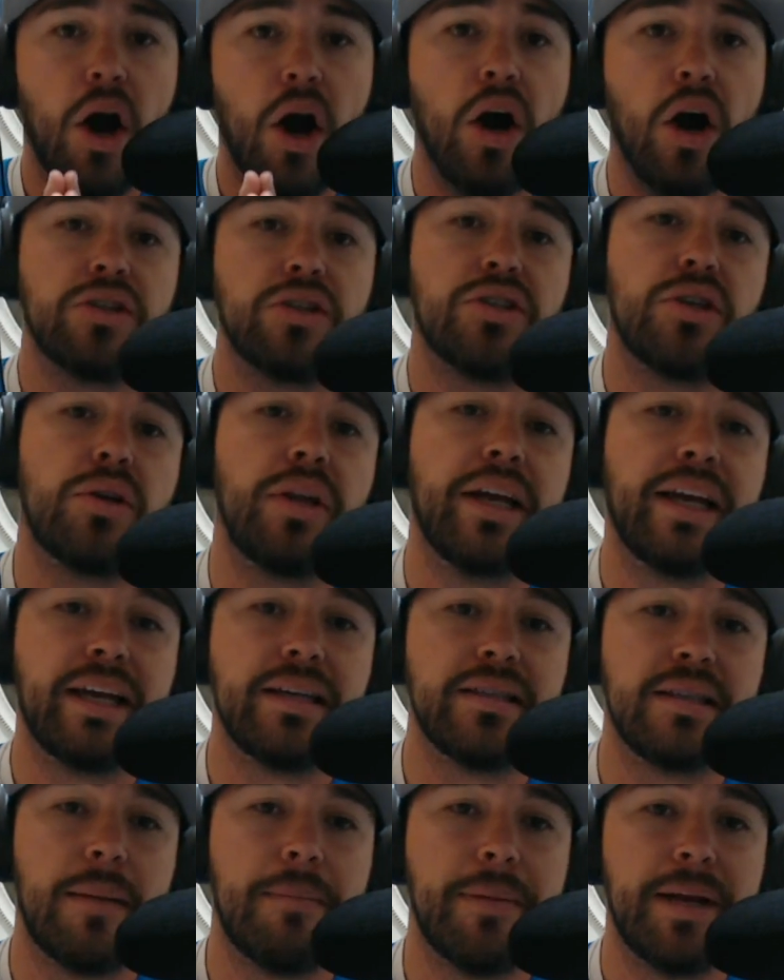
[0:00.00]
Also, link
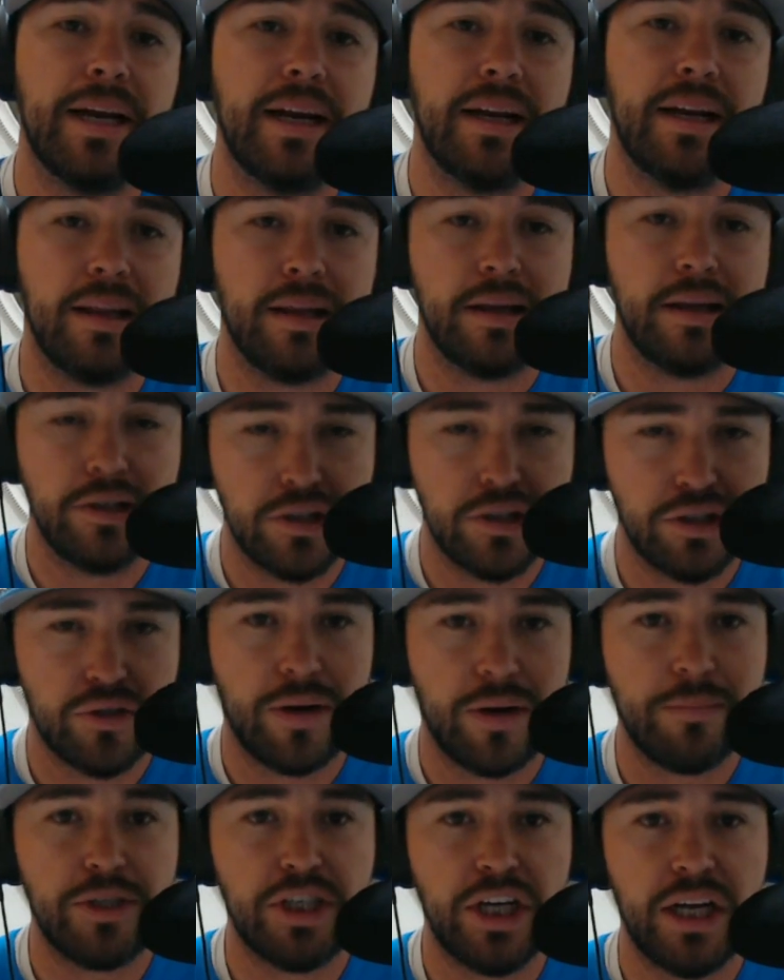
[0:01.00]
is up and in the
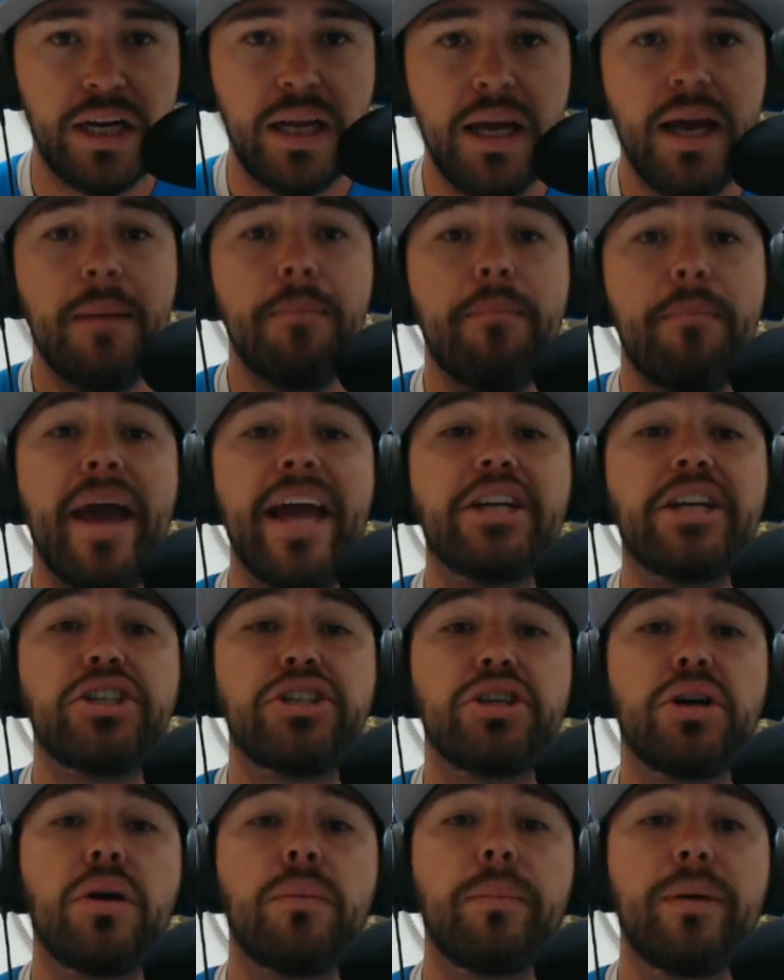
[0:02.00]
description. Make
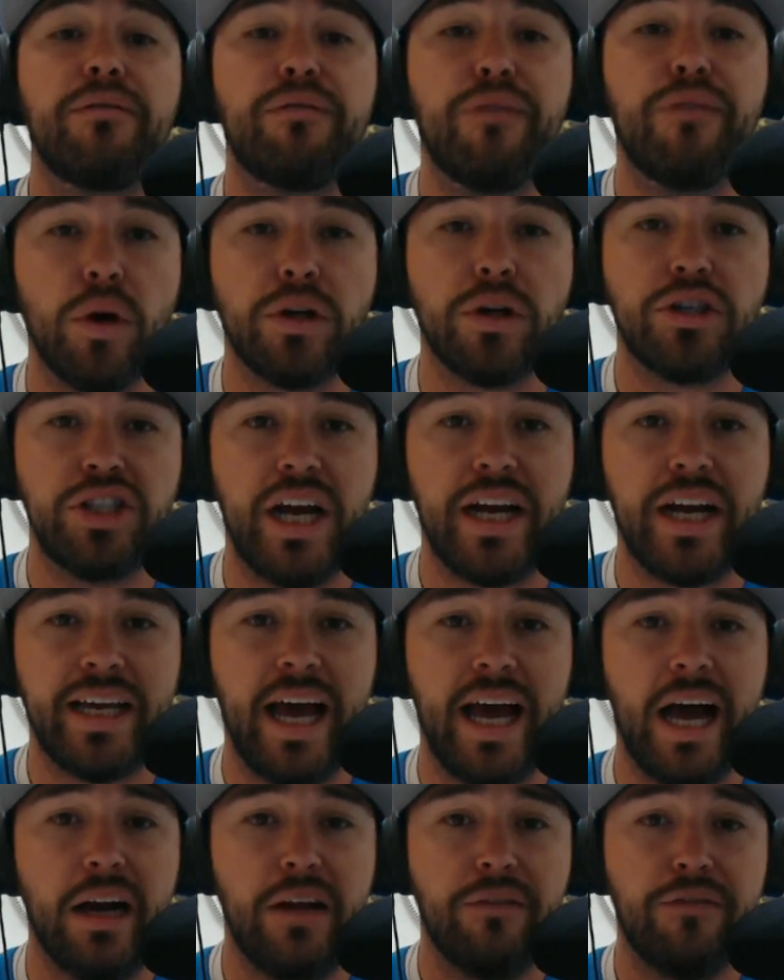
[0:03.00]
sure before
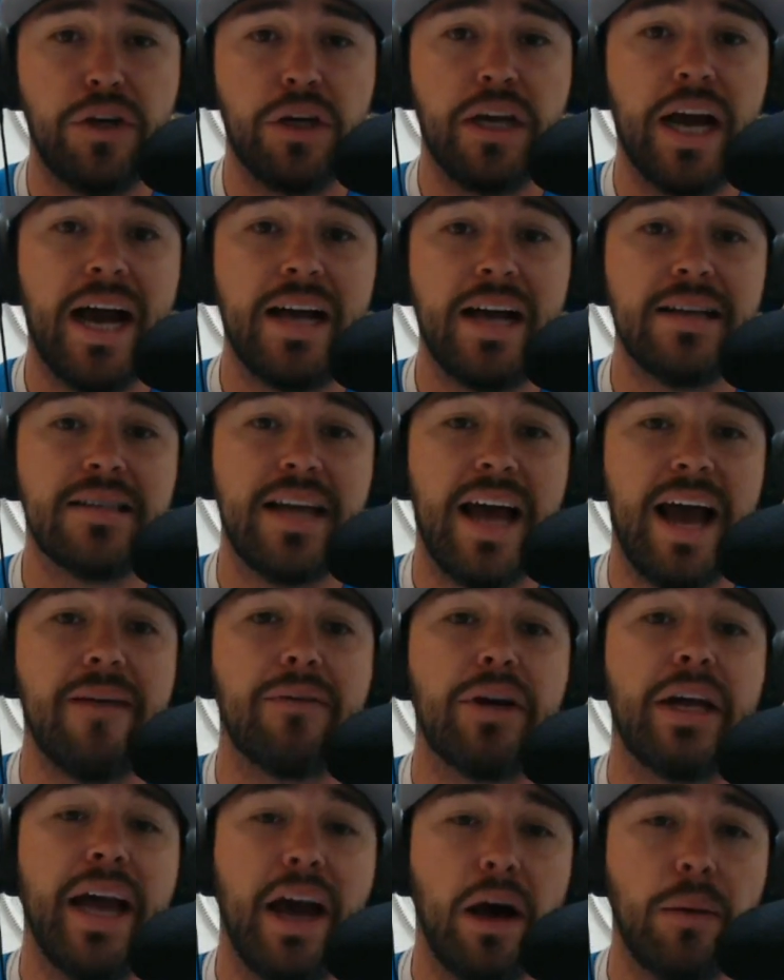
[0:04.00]
checkout, if you guys
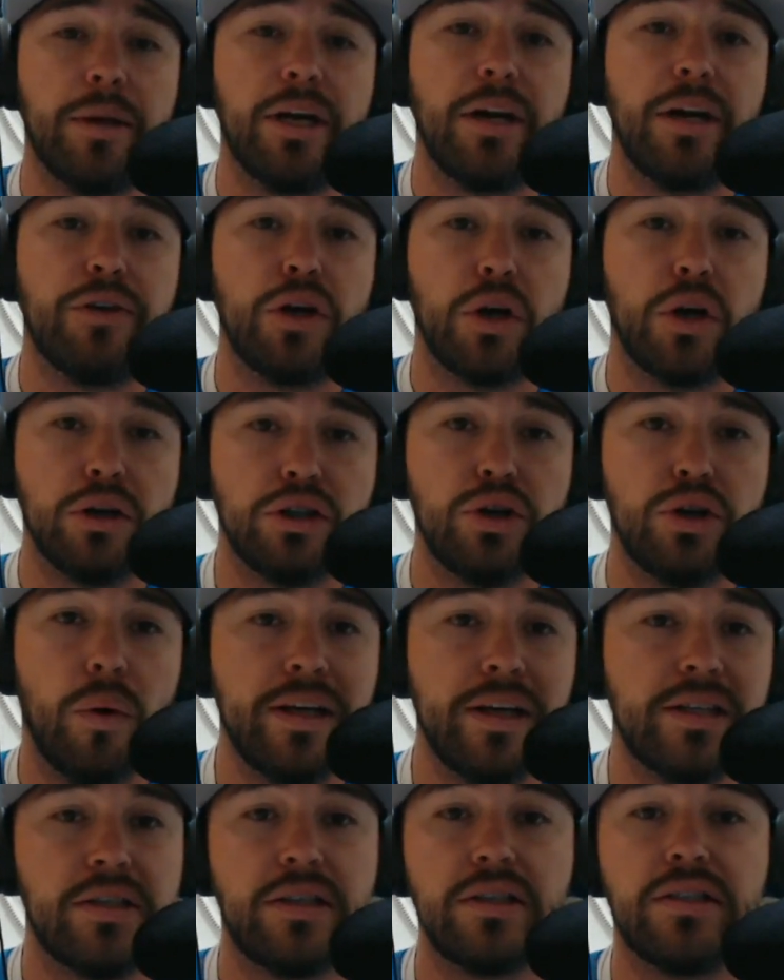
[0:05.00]
have a helmet of your
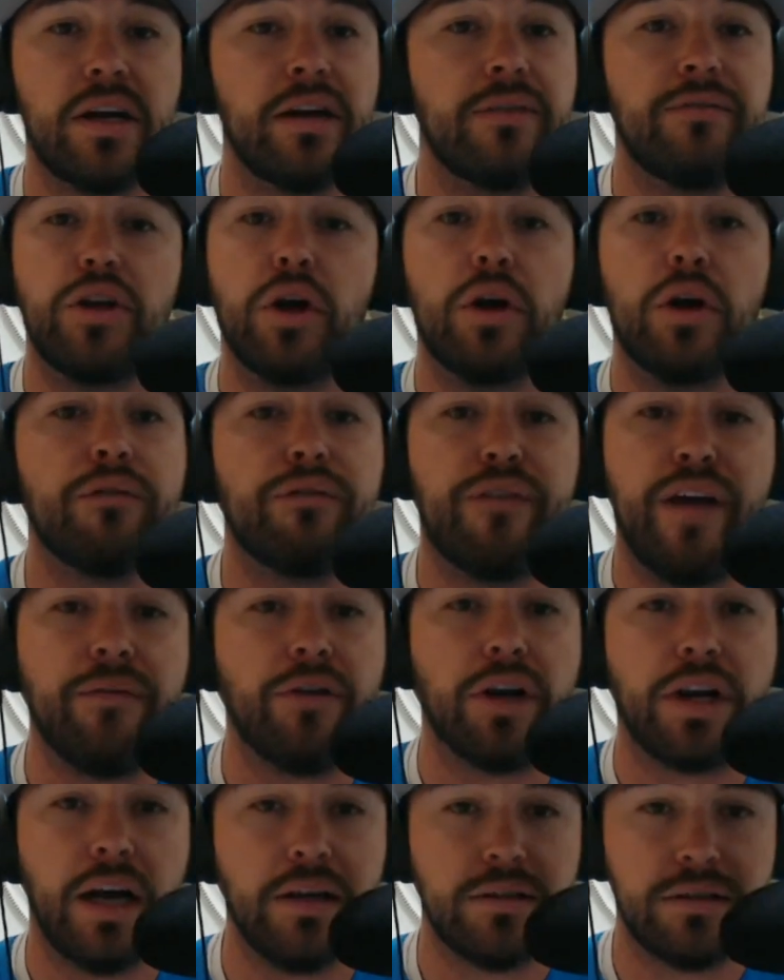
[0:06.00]
choices, of your
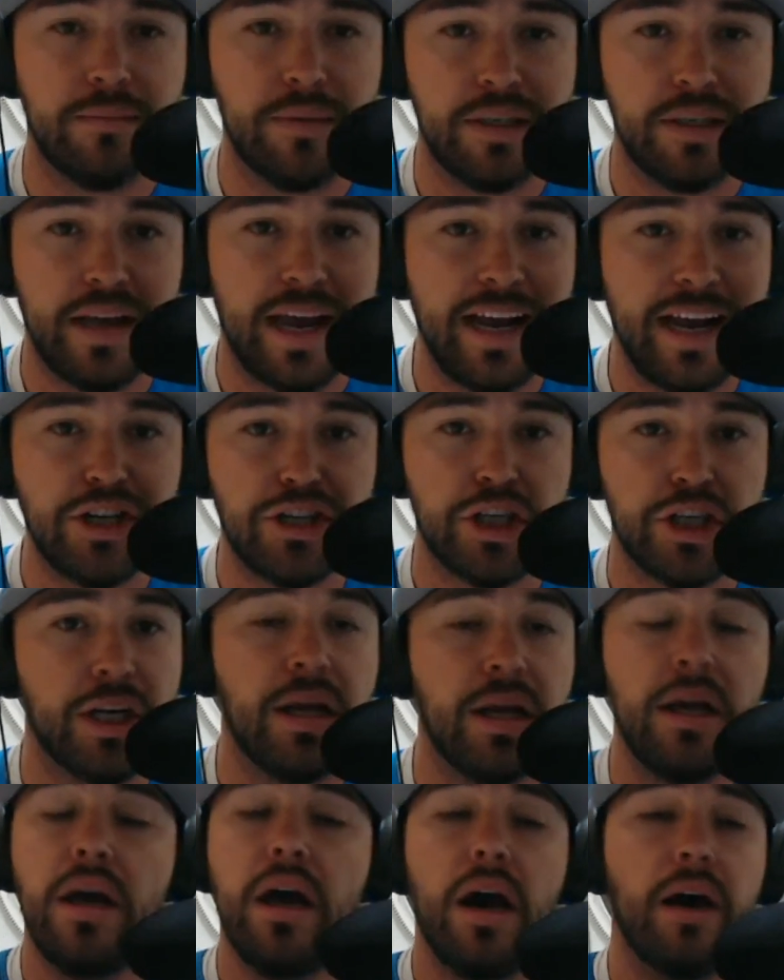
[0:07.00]
favorite
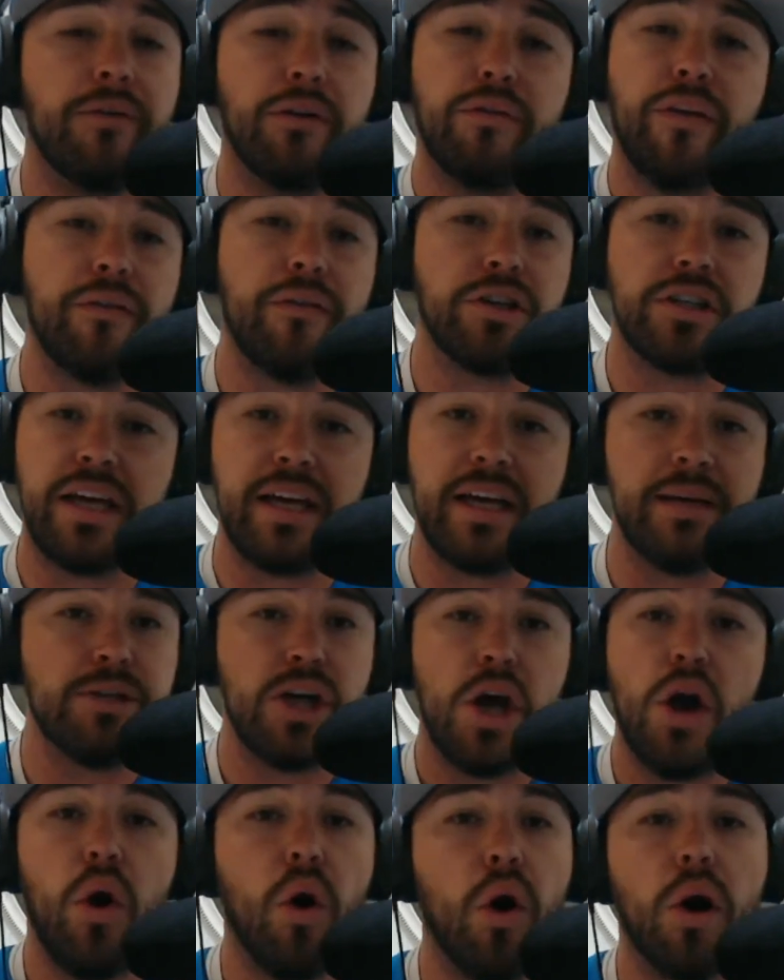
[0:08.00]
customization of your favorite teams,
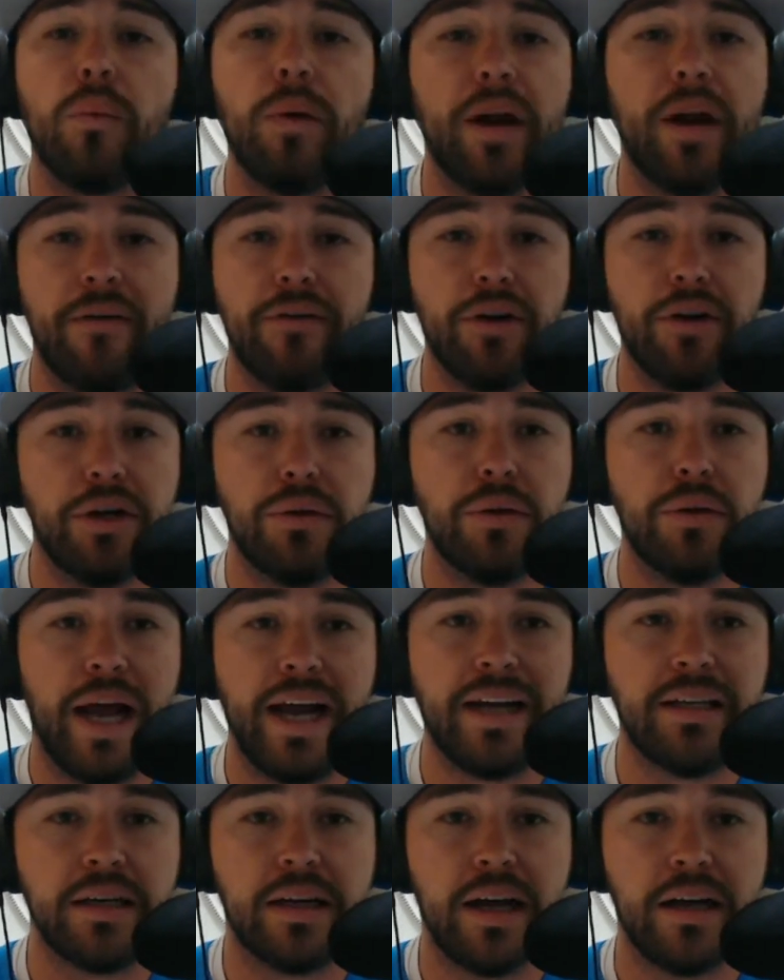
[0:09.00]
or whatever you
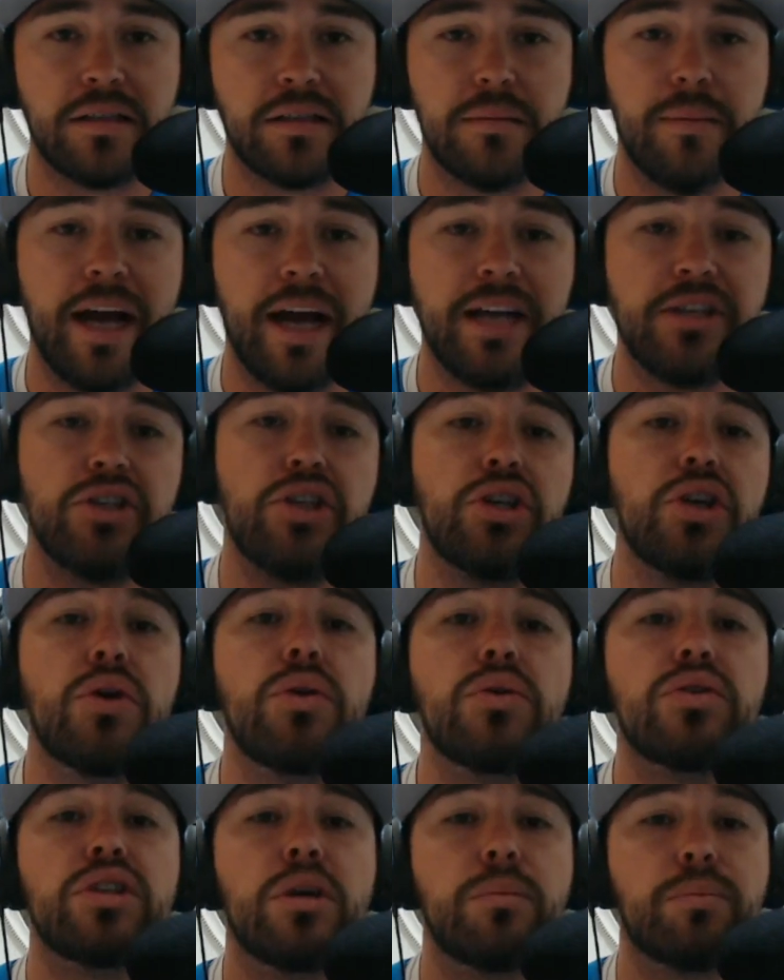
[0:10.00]
like to customize,
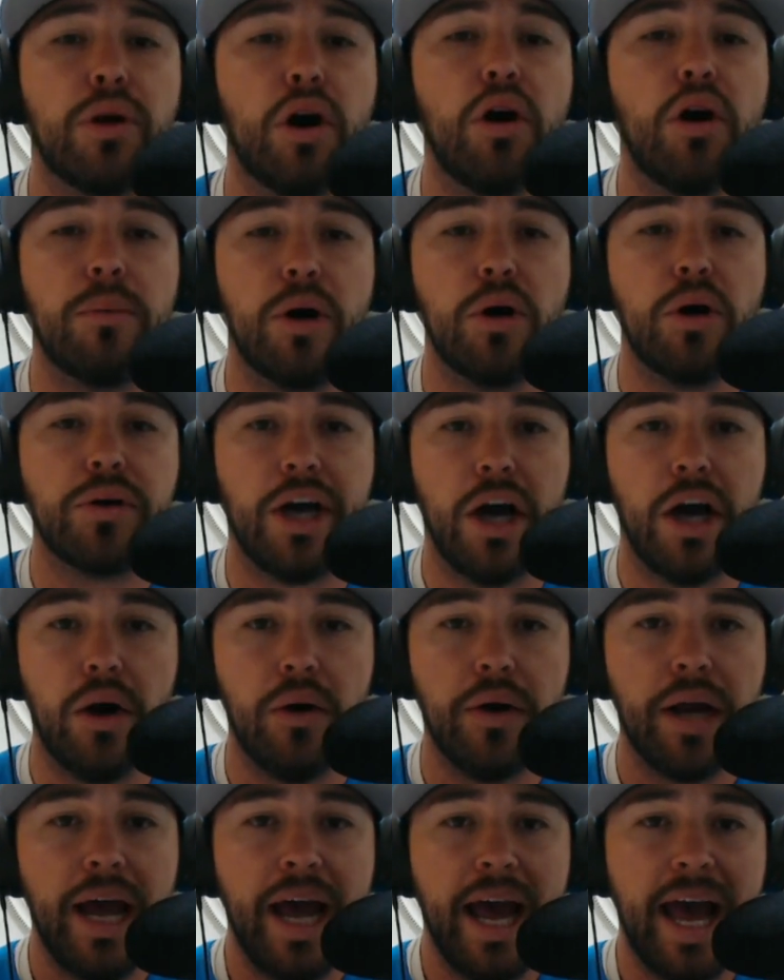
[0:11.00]
use the promo code